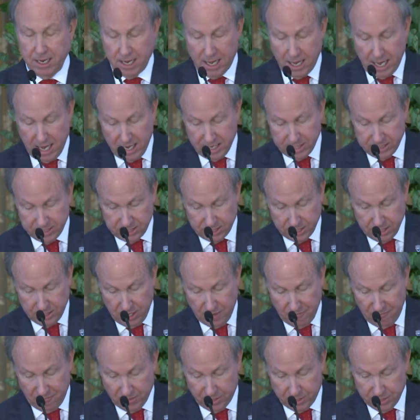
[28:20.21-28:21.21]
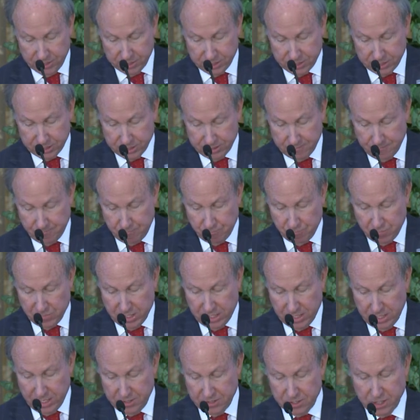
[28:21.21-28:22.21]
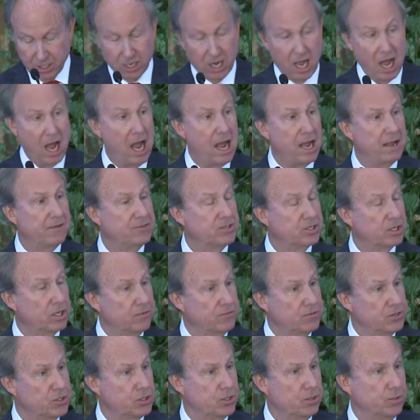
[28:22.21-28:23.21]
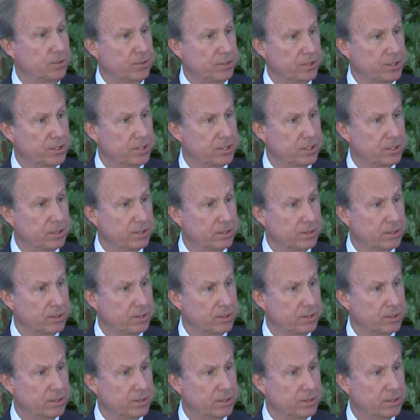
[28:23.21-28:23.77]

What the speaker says: and significance in the lives of students.